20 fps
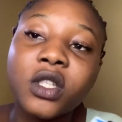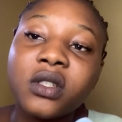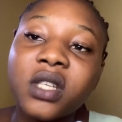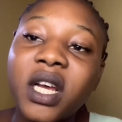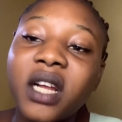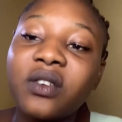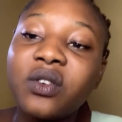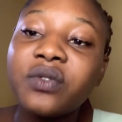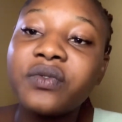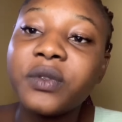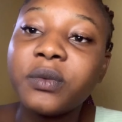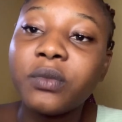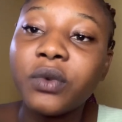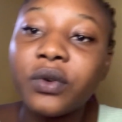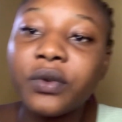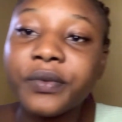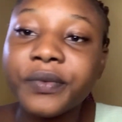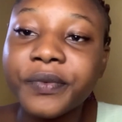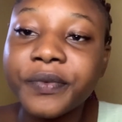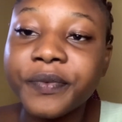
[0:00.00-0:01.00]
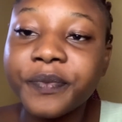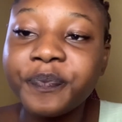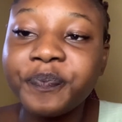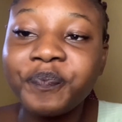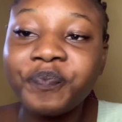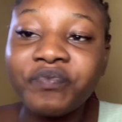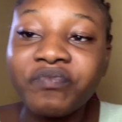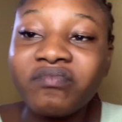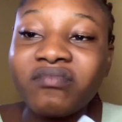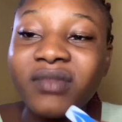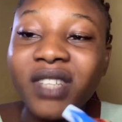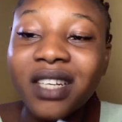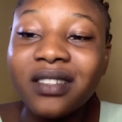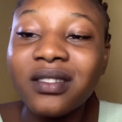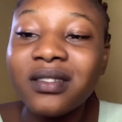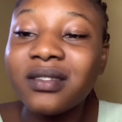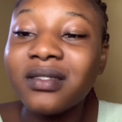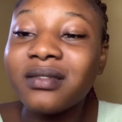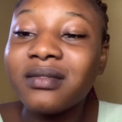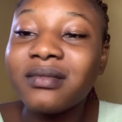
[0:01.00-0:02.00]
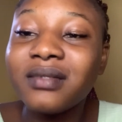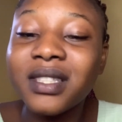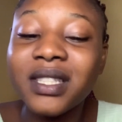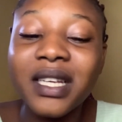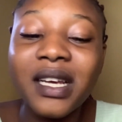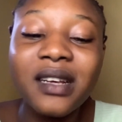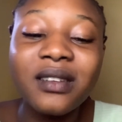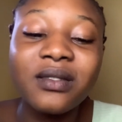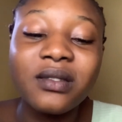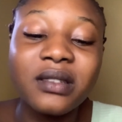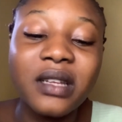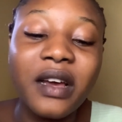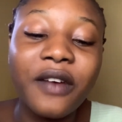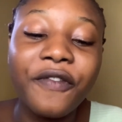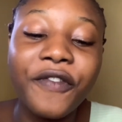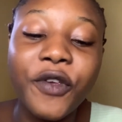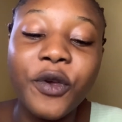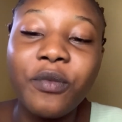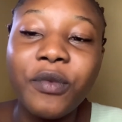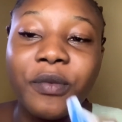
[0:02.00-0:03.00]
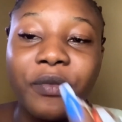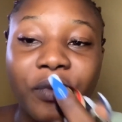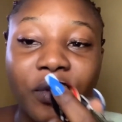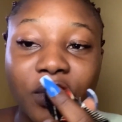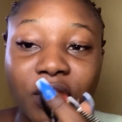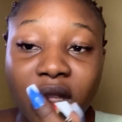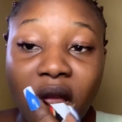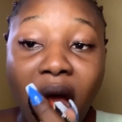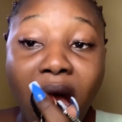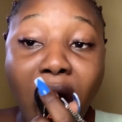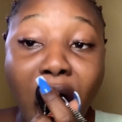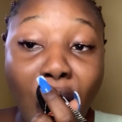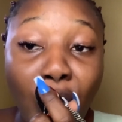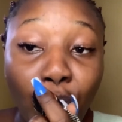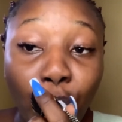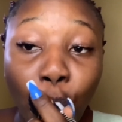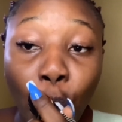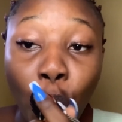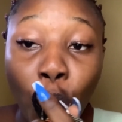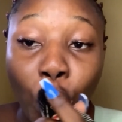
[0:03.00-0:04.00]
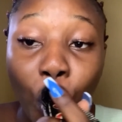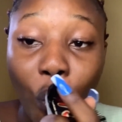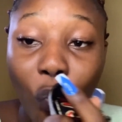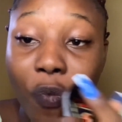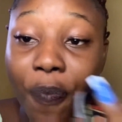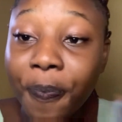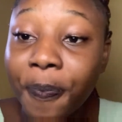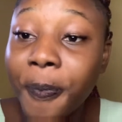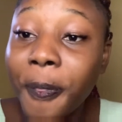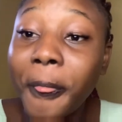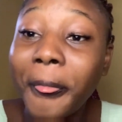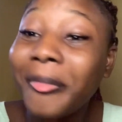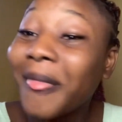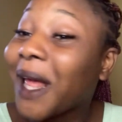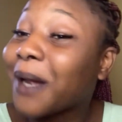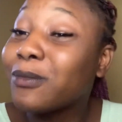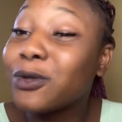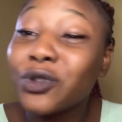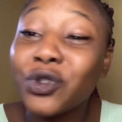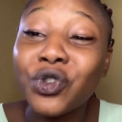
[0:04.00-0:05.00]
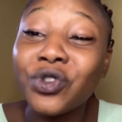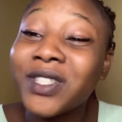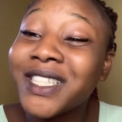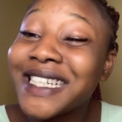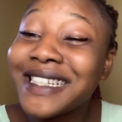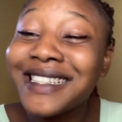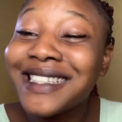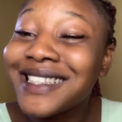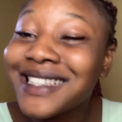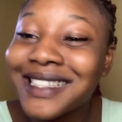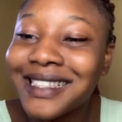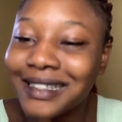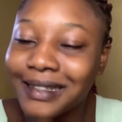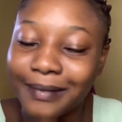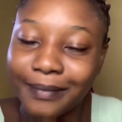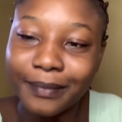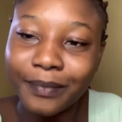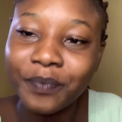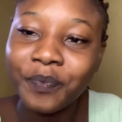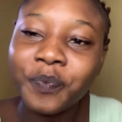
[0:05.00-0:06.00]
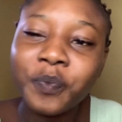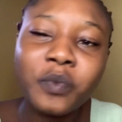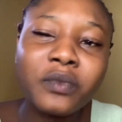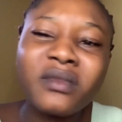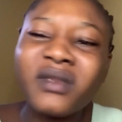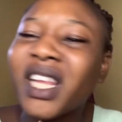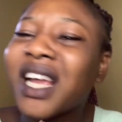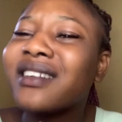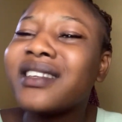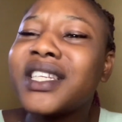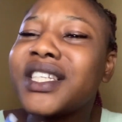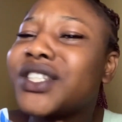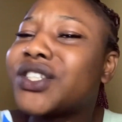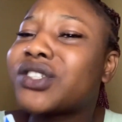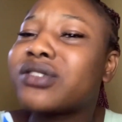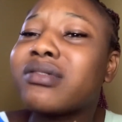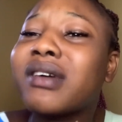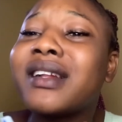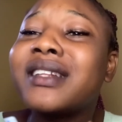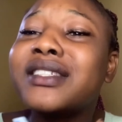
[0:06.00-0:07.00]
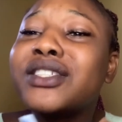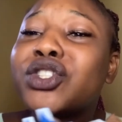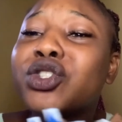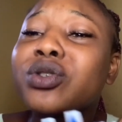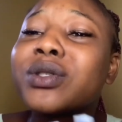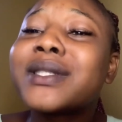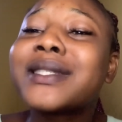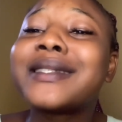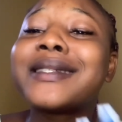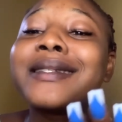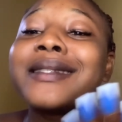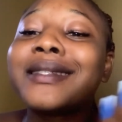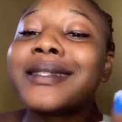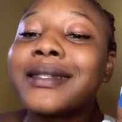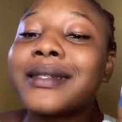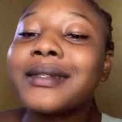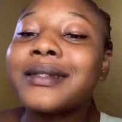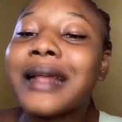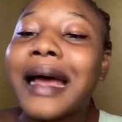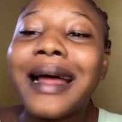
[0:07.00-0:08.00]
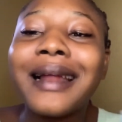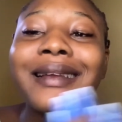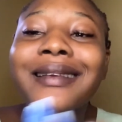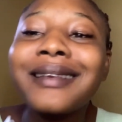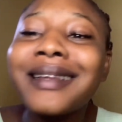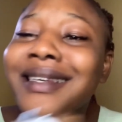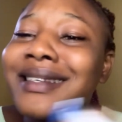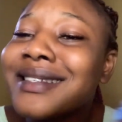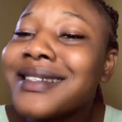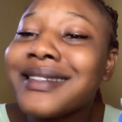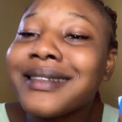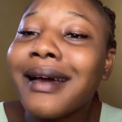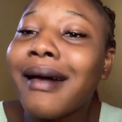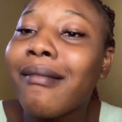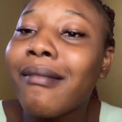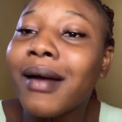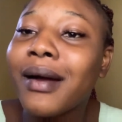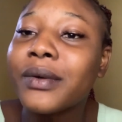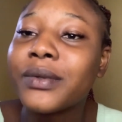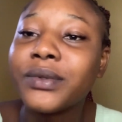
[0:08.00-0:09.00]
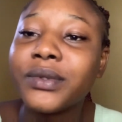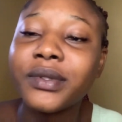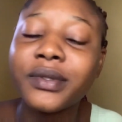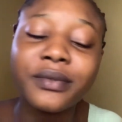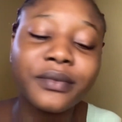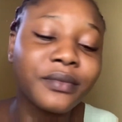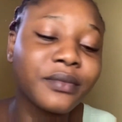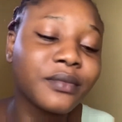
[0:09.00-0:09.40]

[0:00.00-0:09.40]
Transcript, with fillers: I love it more. I just desire to start filming, but I'm not doing anything. Literally just sitting and lazing around.